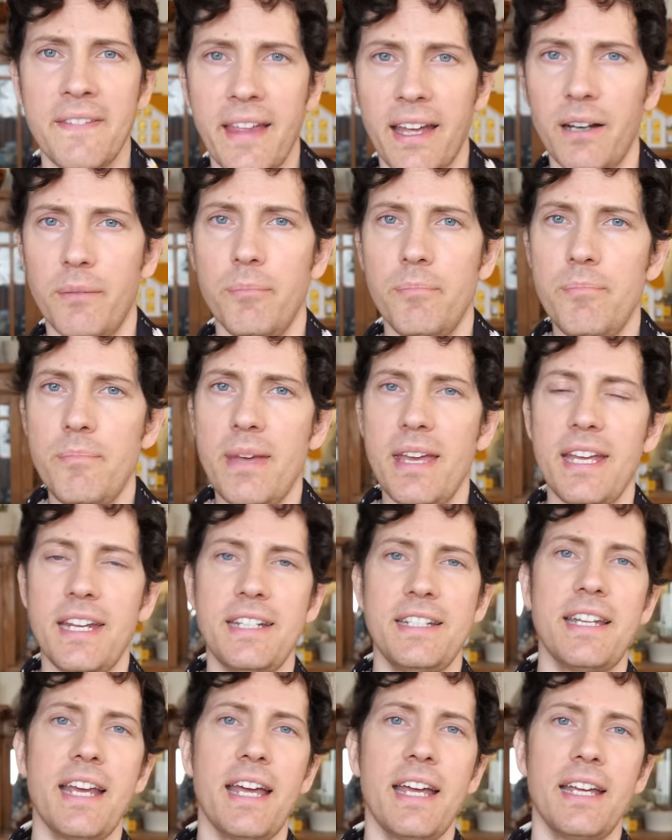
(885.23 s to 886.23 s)
that
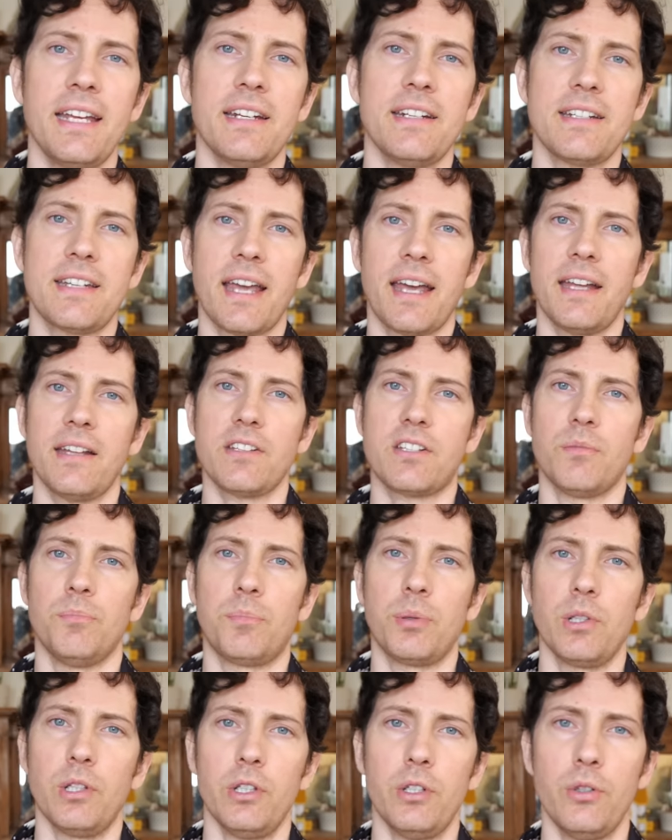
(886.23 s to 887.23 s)
midday intense
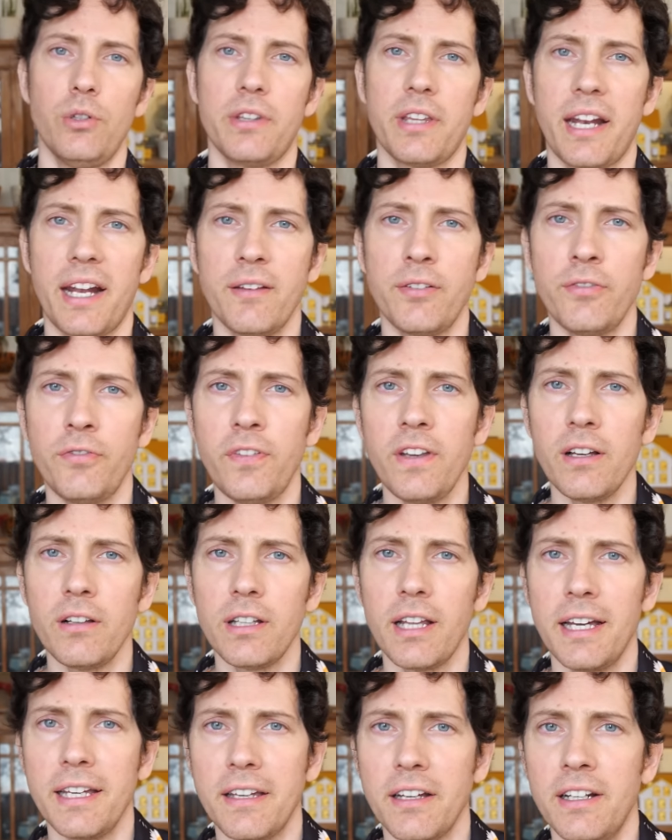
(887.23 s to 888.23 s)
blue that I feel
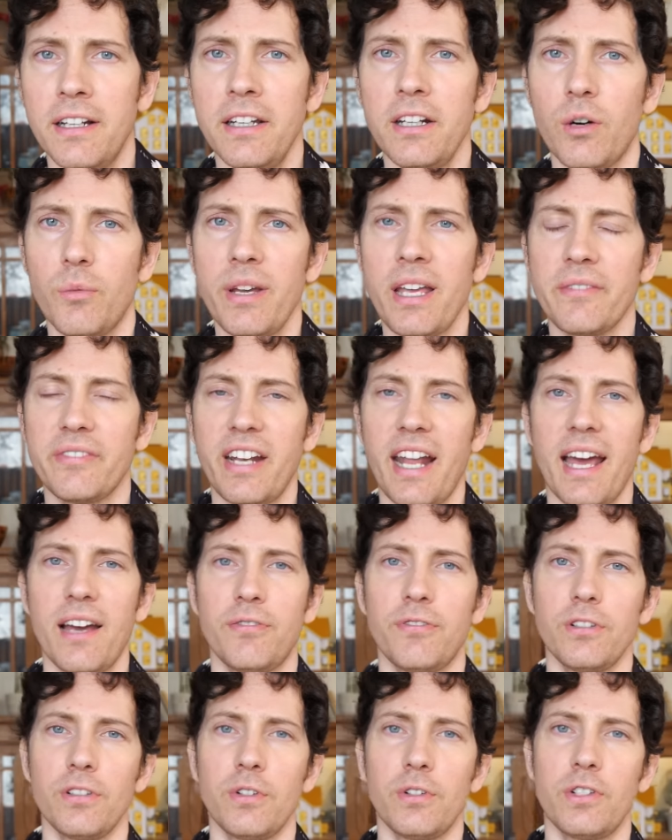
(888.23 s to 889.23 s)
like you know we have an
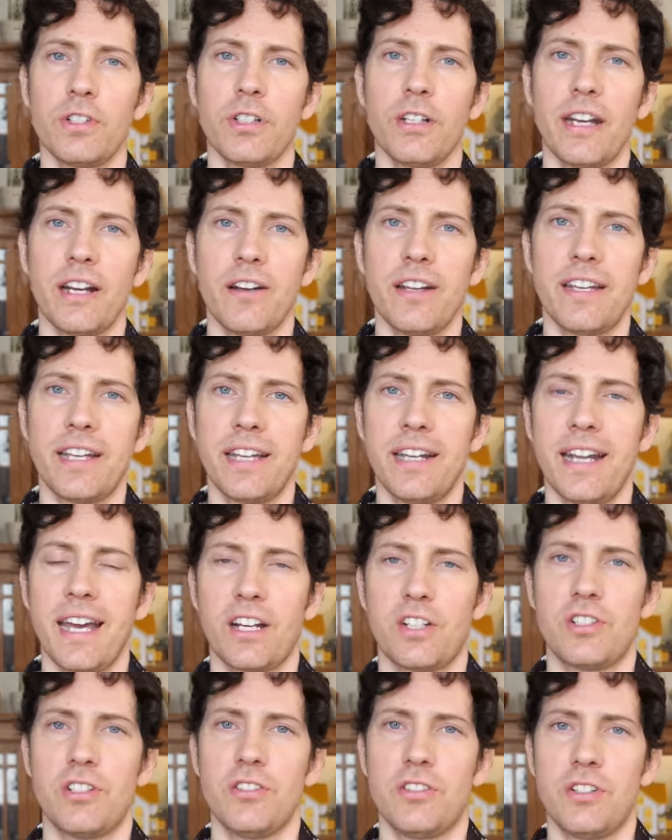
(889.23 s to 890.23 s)
evolutionary
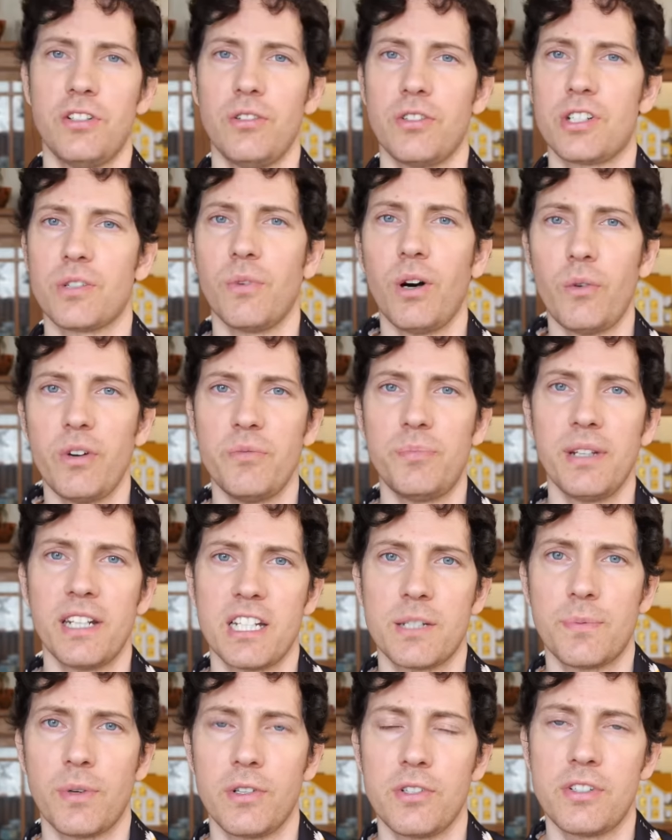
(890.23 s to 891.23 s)
connection to. It's what we've been
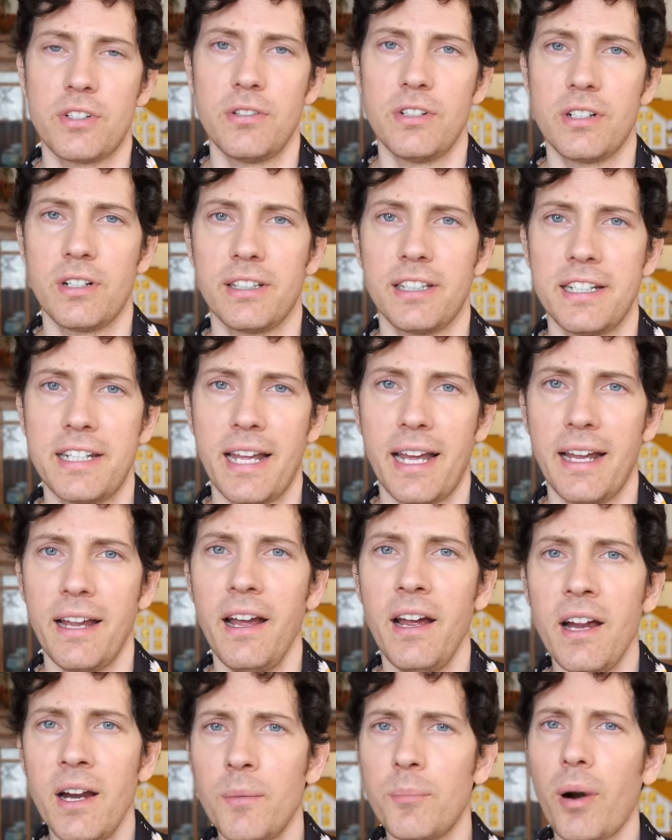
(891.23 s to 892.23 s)
exposed to during the
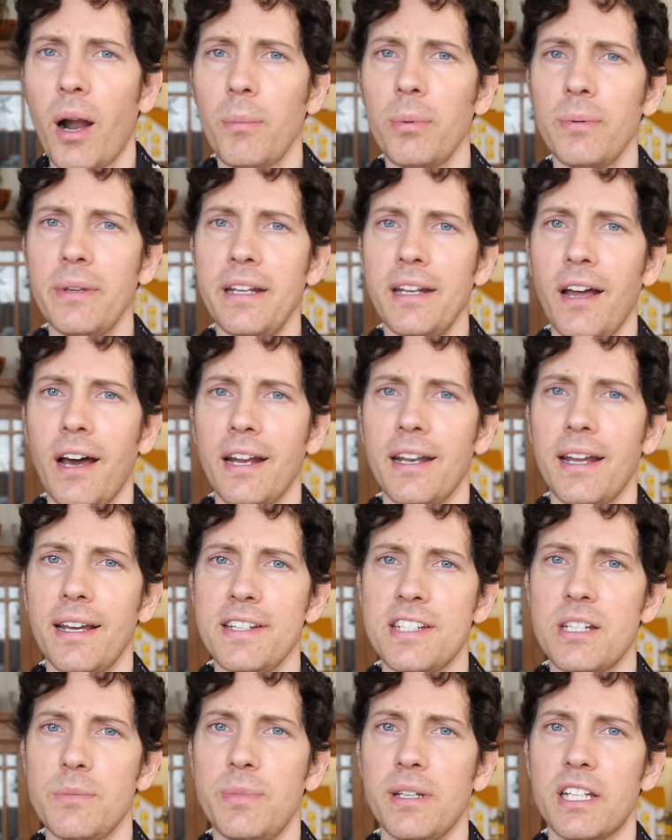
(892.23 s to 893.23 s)
day. Probably not
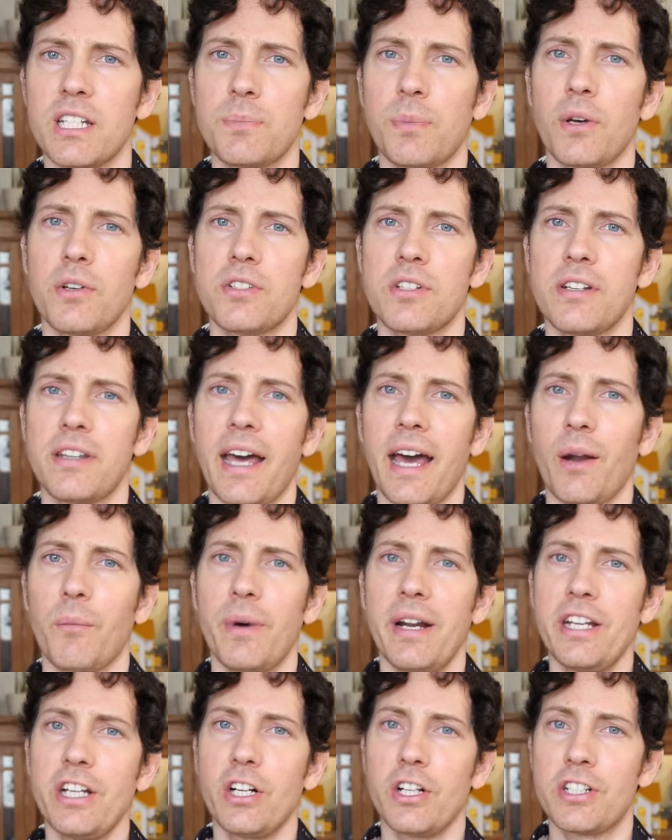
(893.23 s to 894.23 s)
nice to be exposed to that
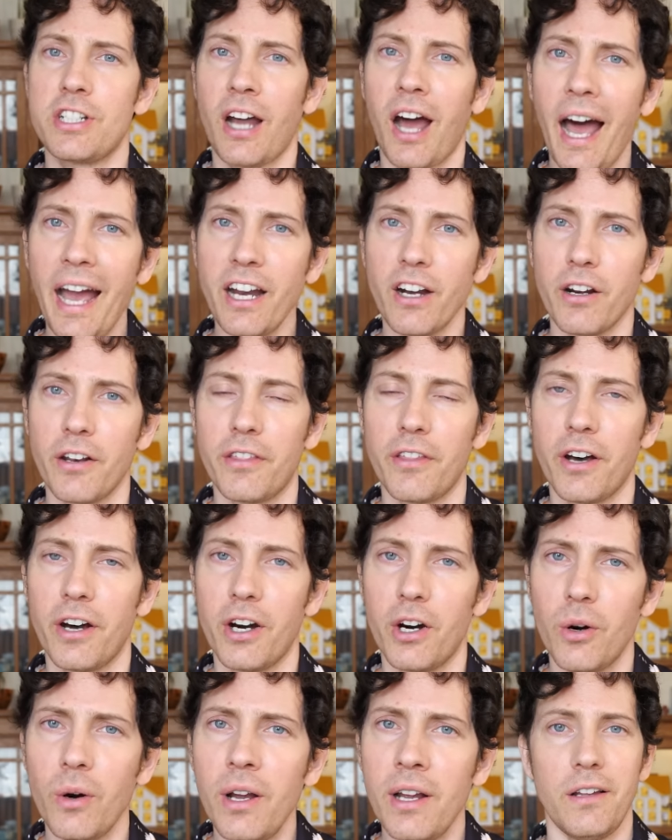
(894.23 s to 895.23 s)
when you're tired,
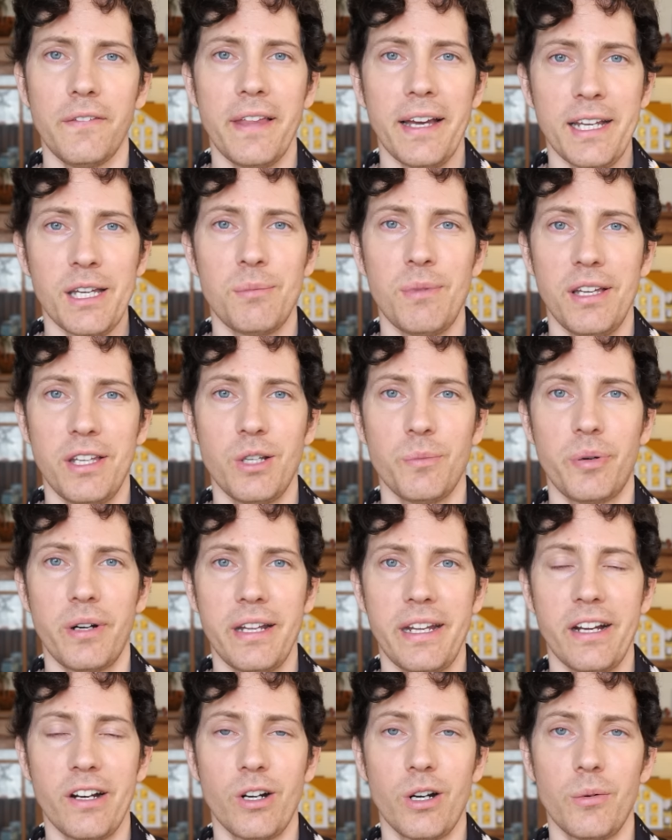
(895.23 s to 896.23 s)
though. Well, that can make you
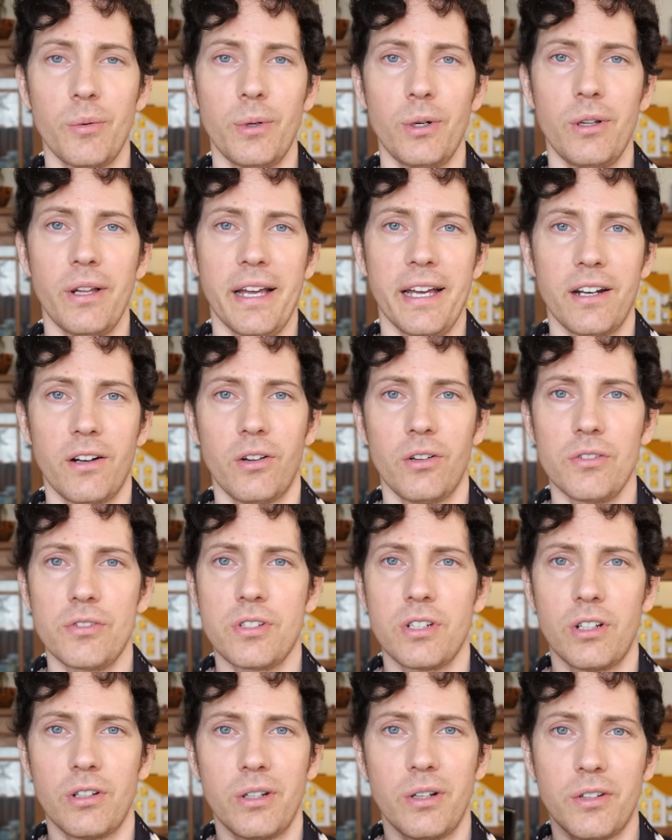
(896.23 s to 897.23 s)
pretty irritable, and
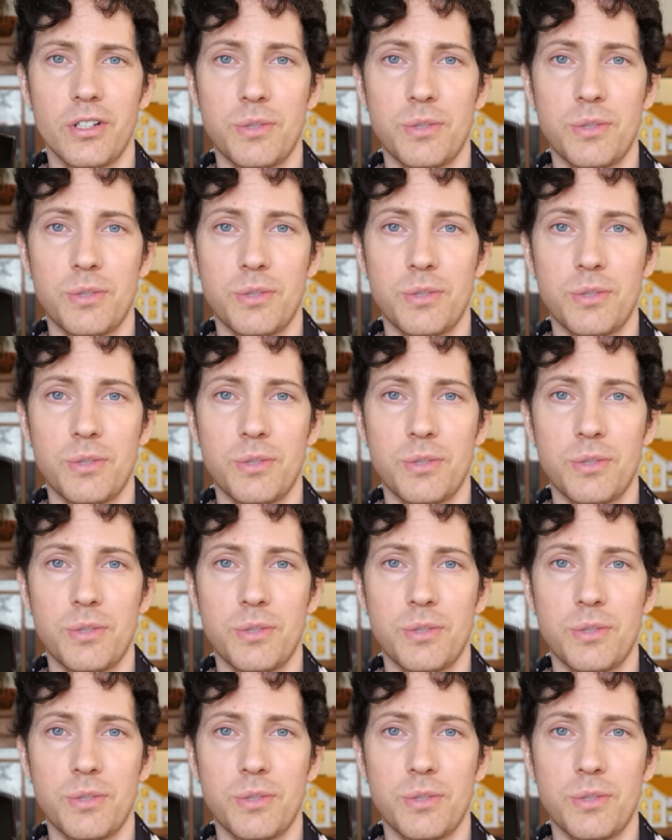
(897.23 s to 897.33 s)
also you know